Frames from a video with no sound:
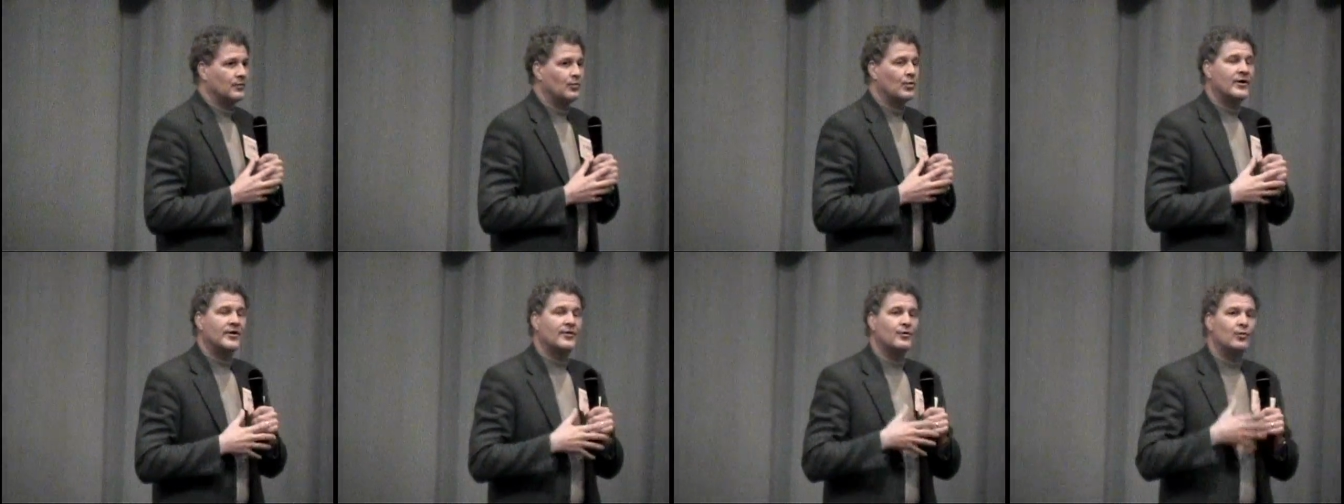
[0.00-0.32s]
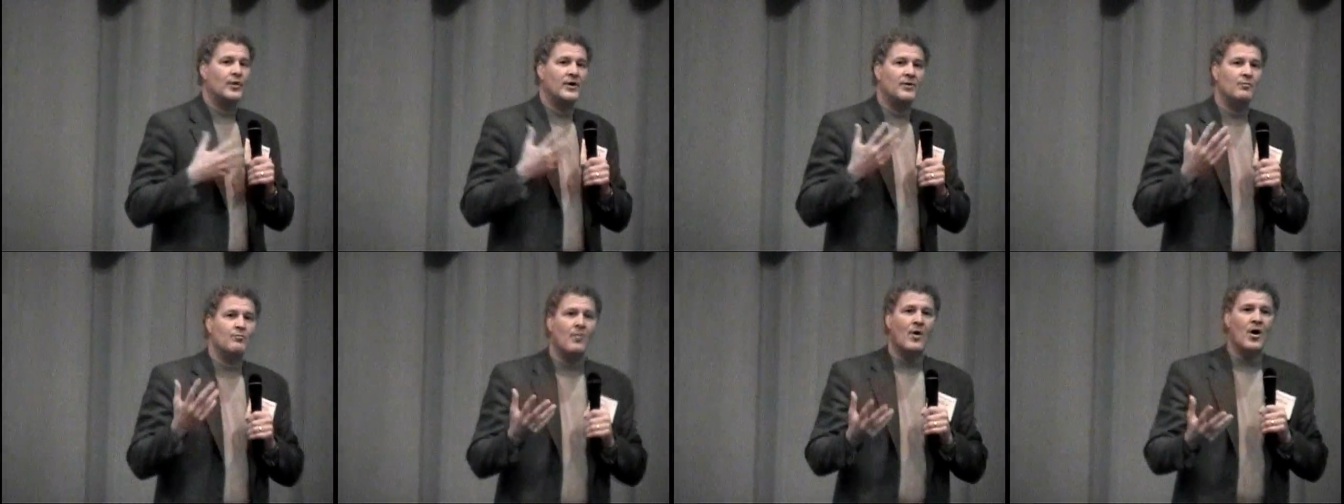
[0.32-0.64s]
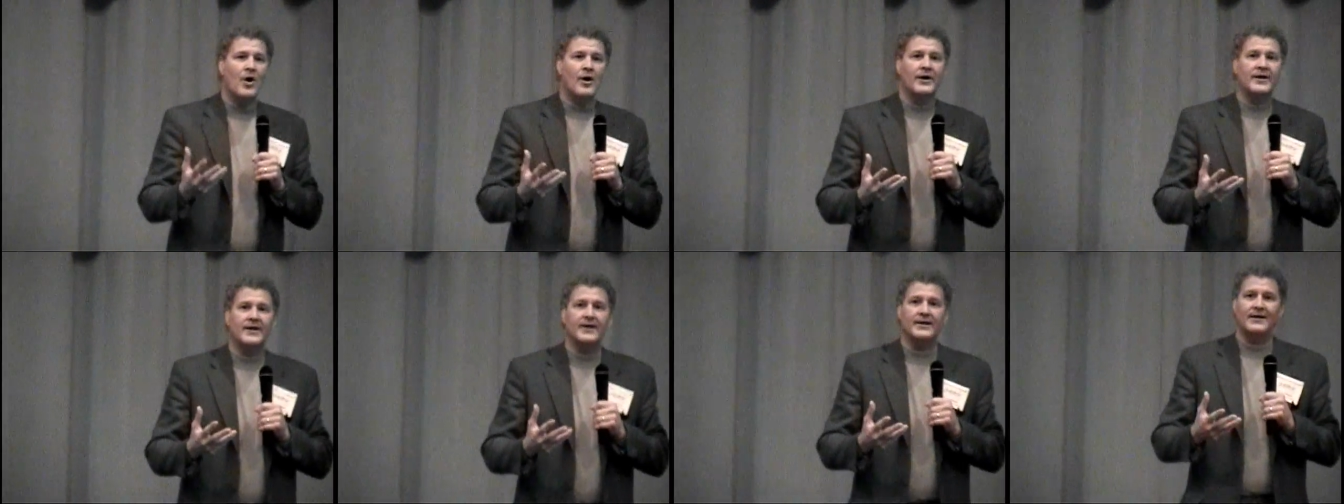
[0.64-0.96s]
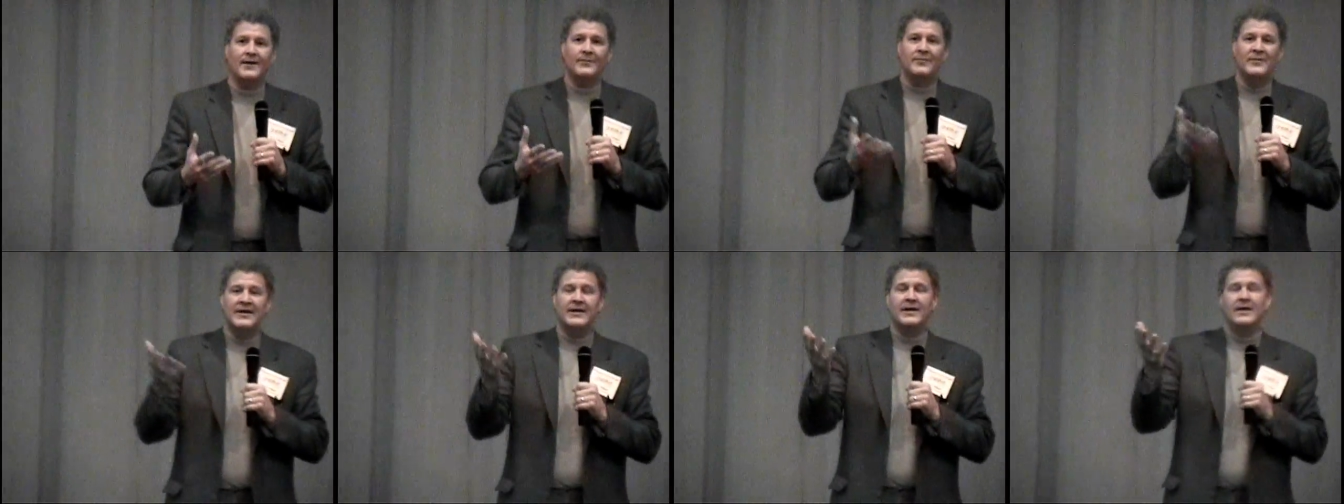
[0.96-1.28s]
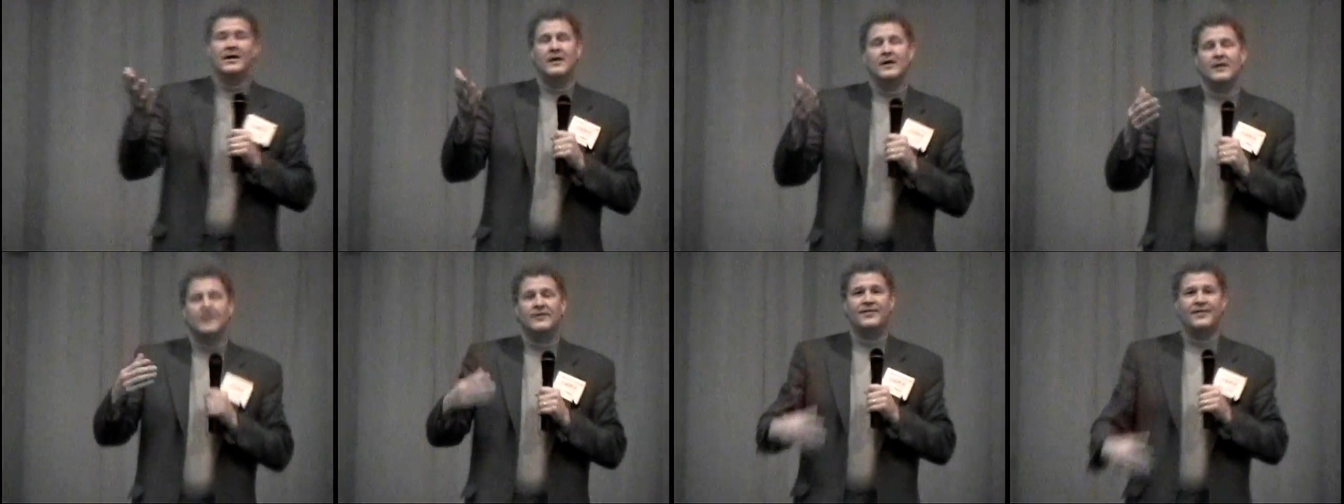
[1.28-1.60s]
Whether we market,
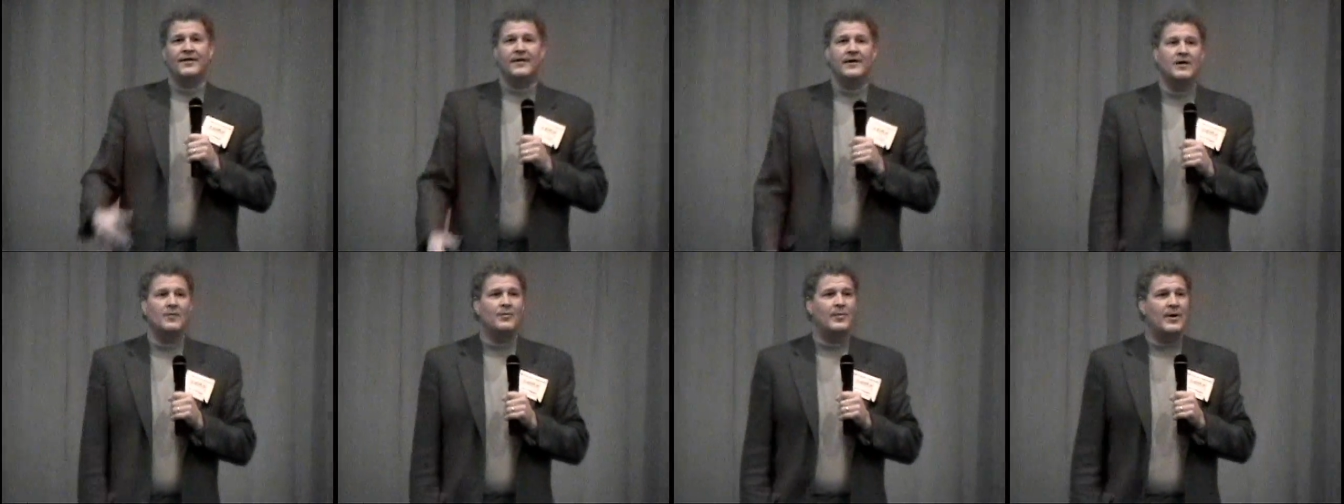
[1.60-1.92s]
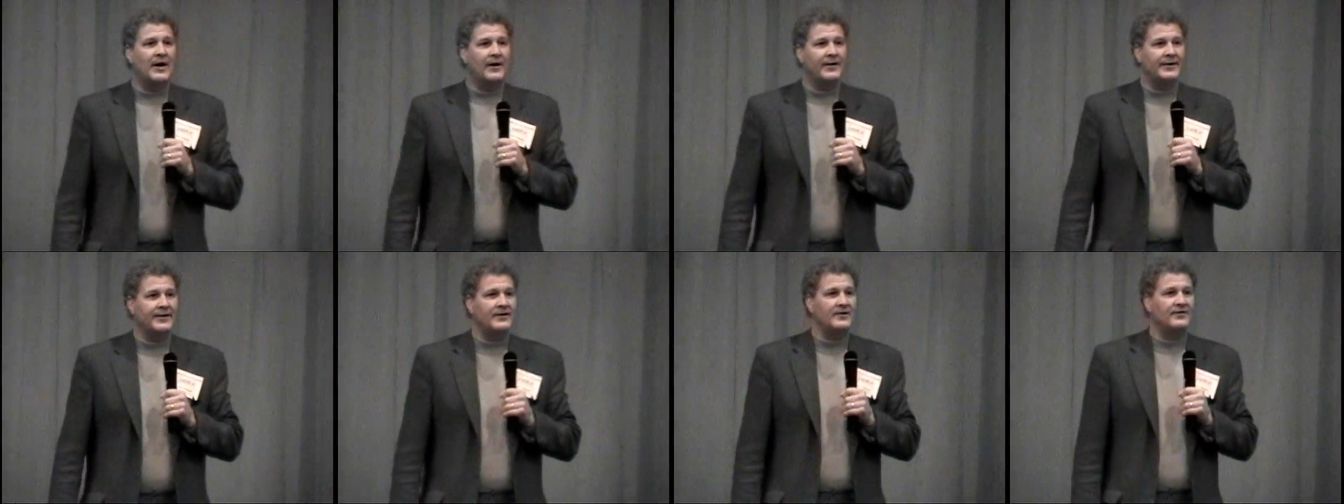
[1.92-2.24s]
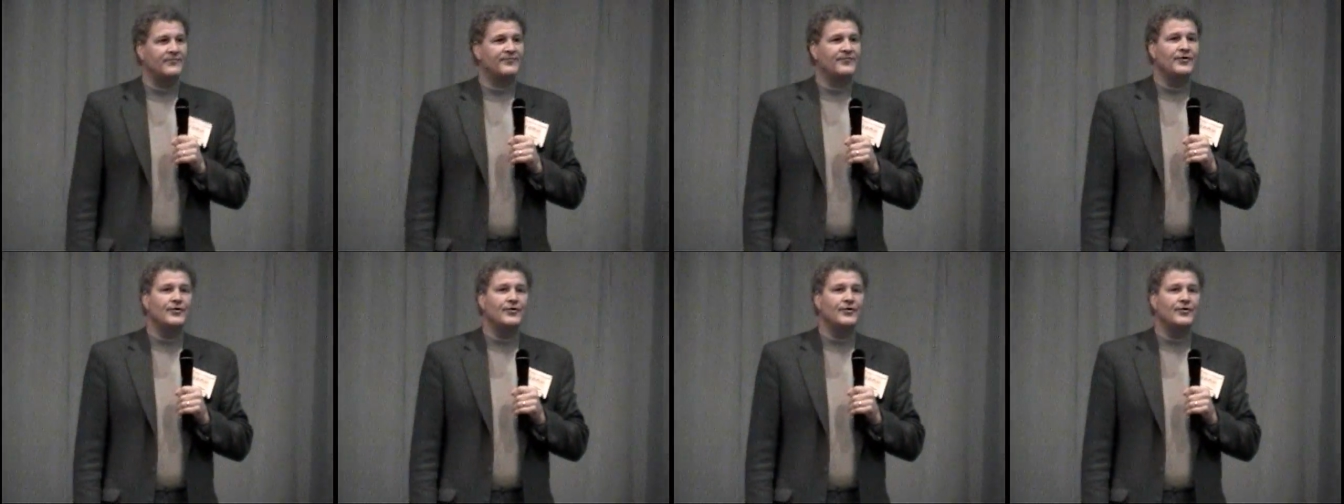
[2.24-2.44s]
think about it.